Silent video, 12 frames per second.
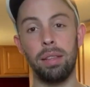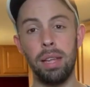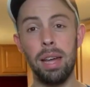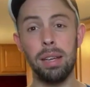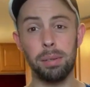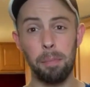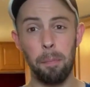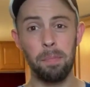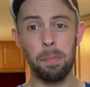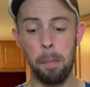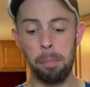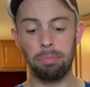And these,
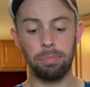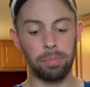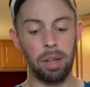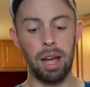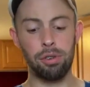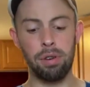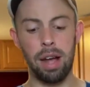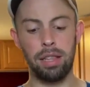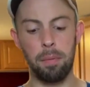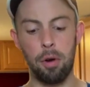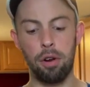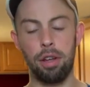I
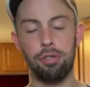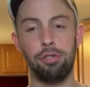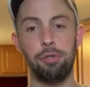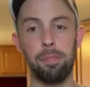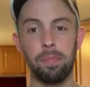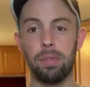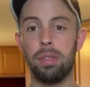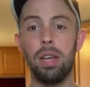tried them earlier too.